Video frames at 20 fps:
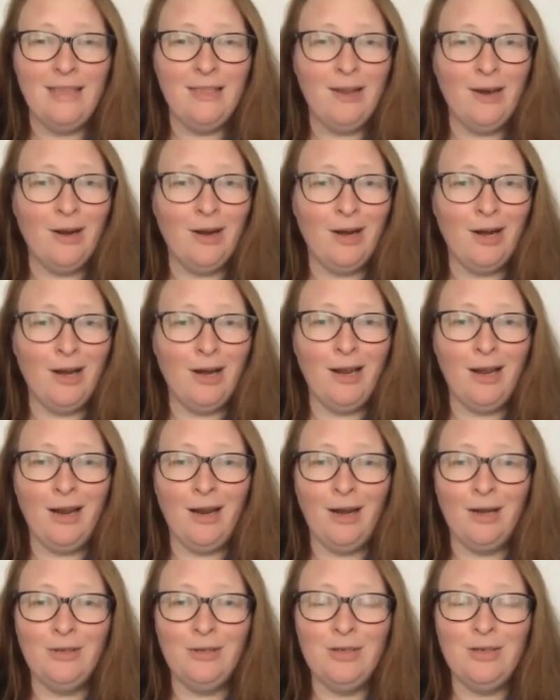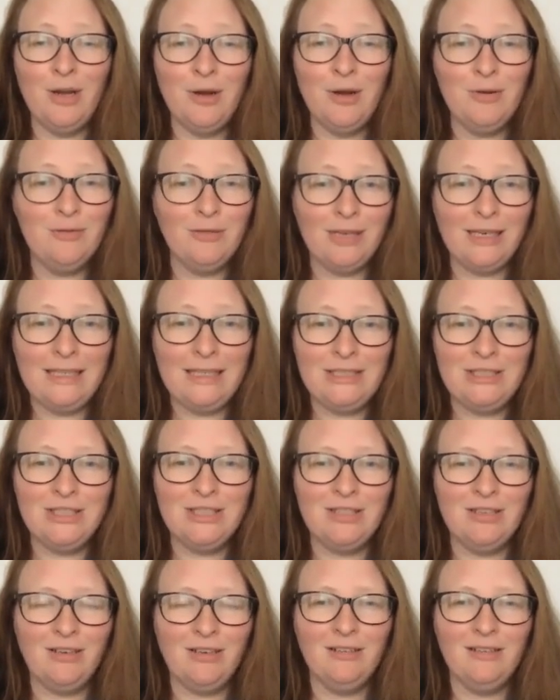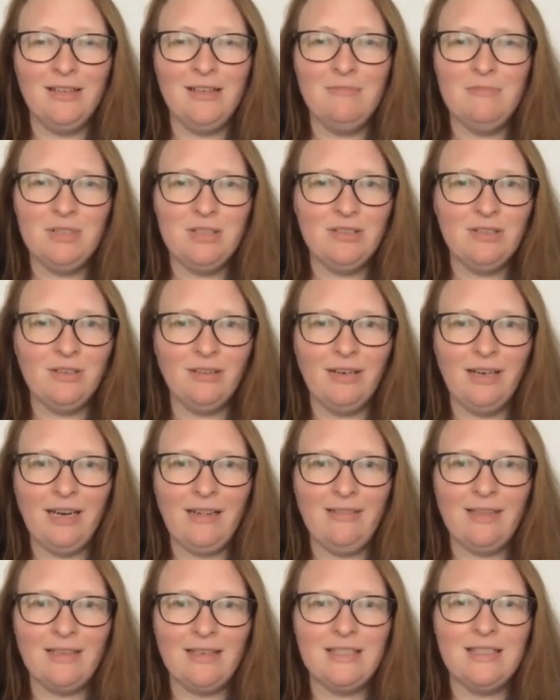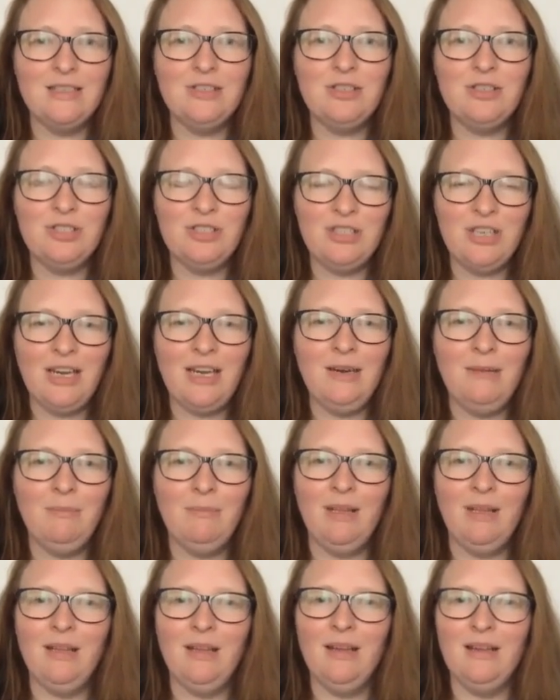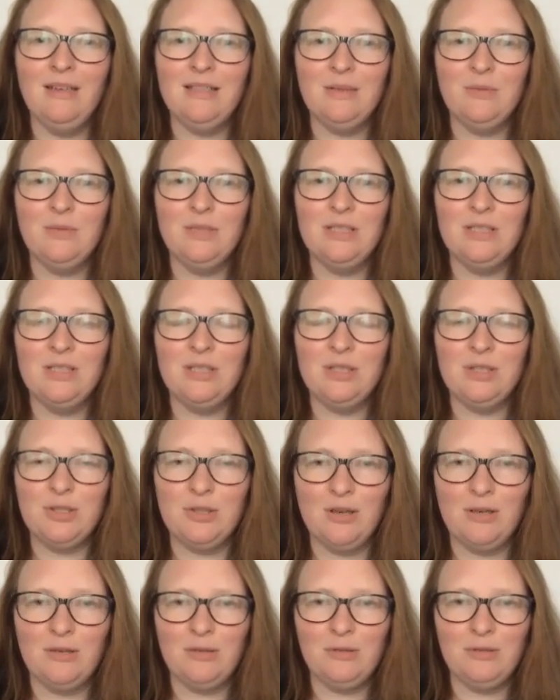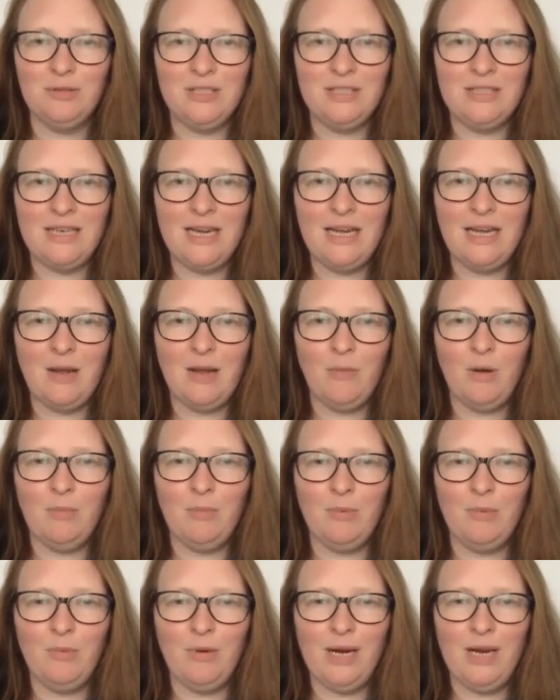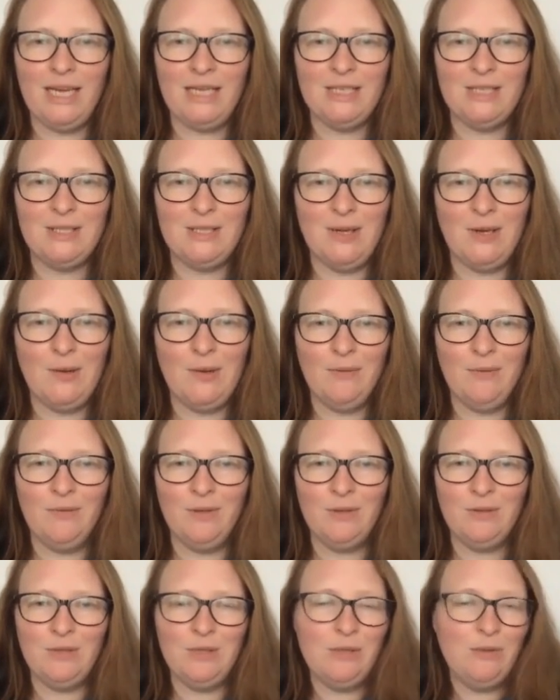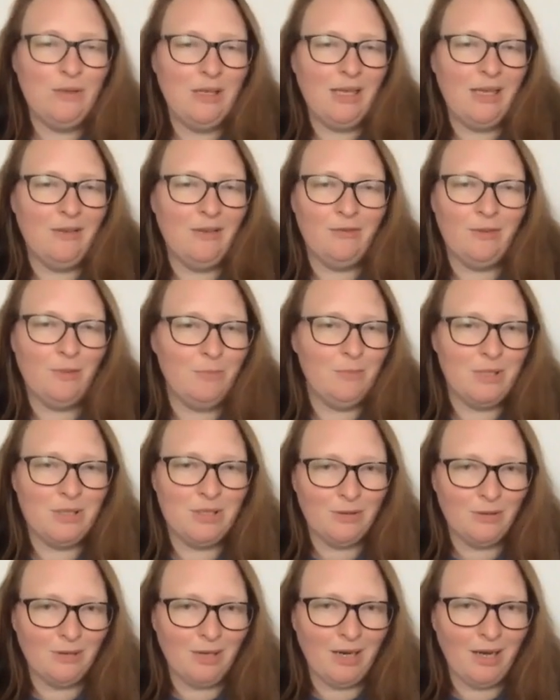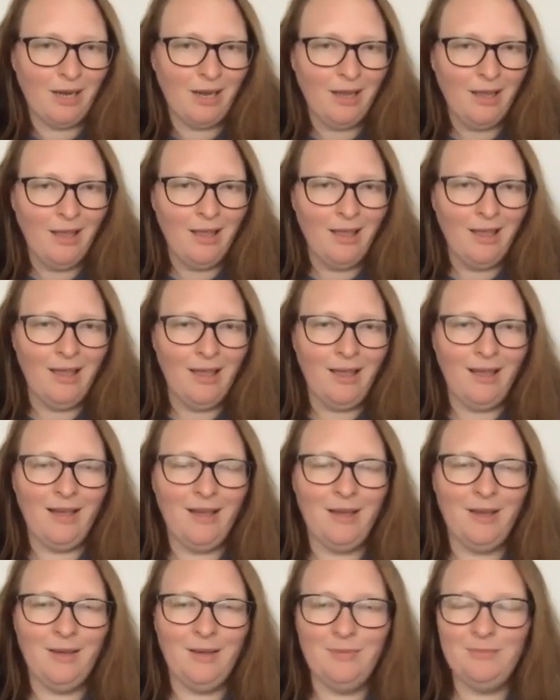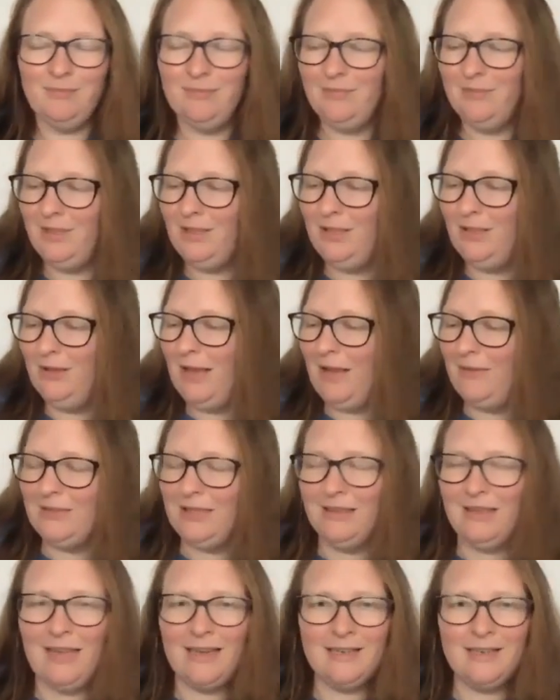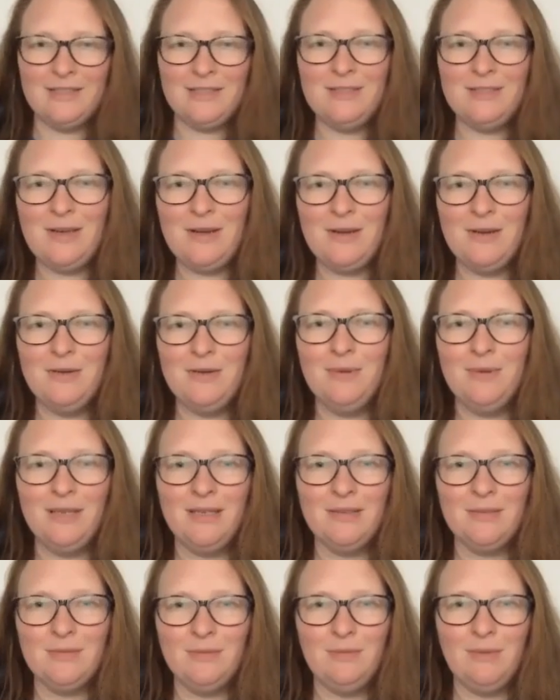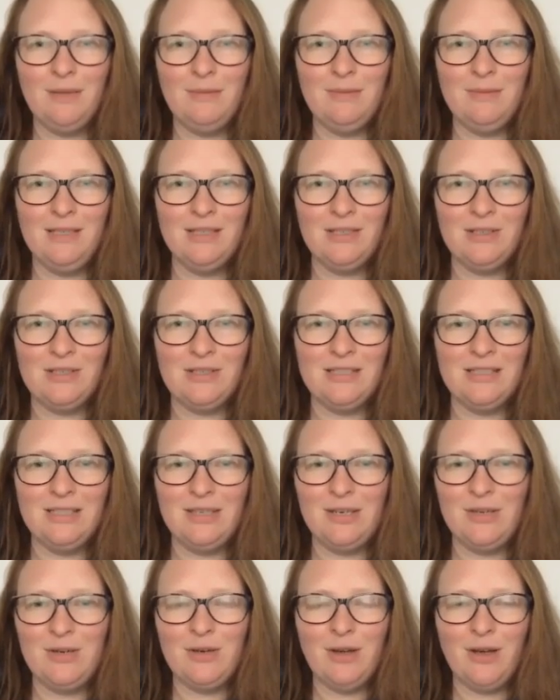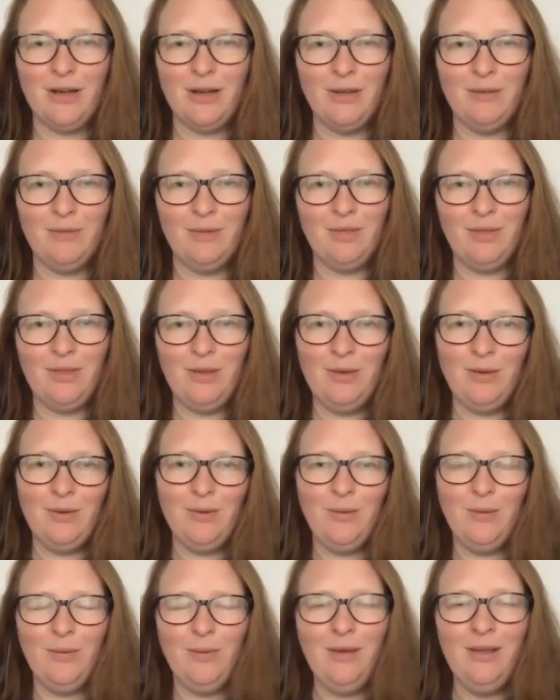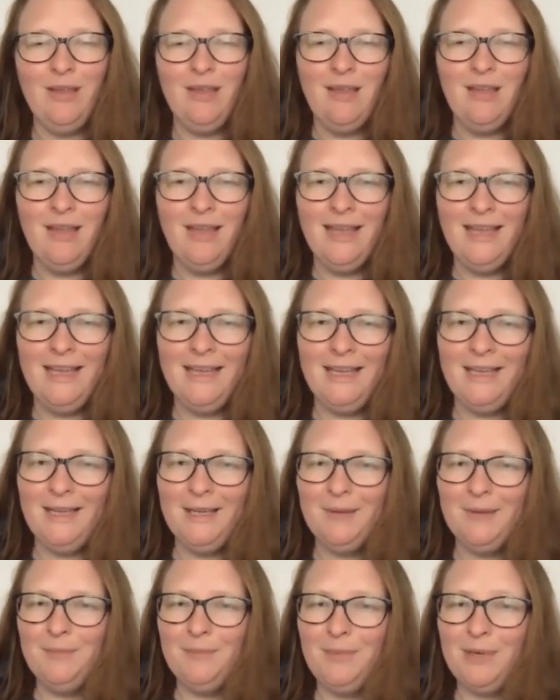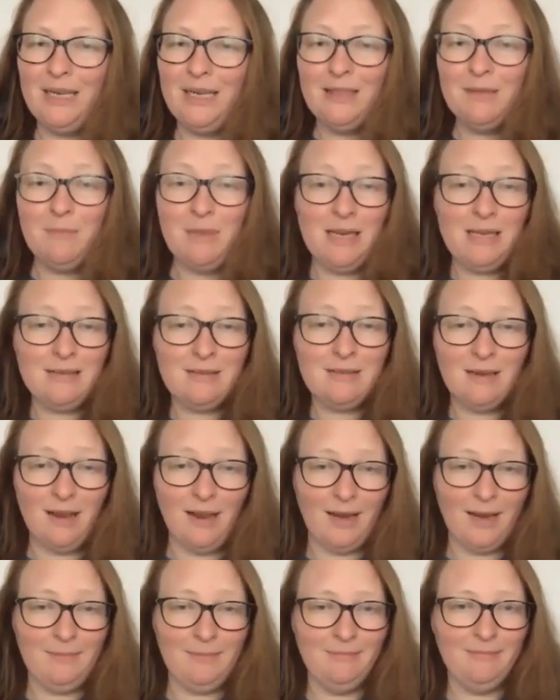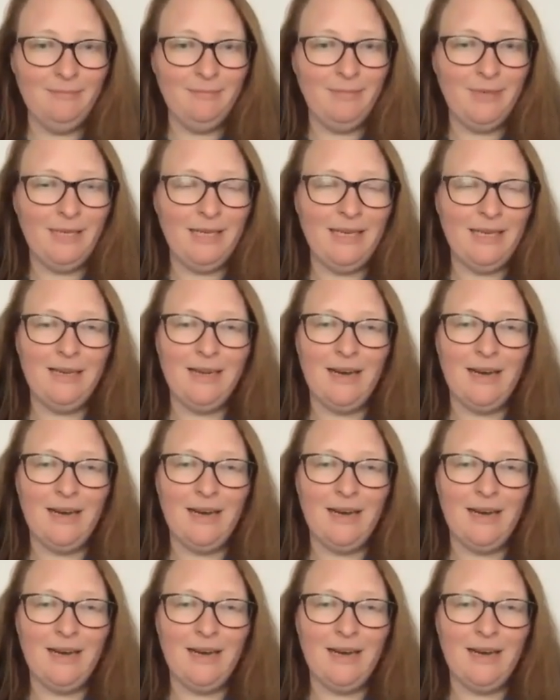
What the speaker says: There are no Granges currently in Missouri, and that's such a shame because it was such a stronghold state at one point. So if you're tuning in from Missouri, you'll have to let us know because we may be interested in talking with you. But in the meantime, Pete,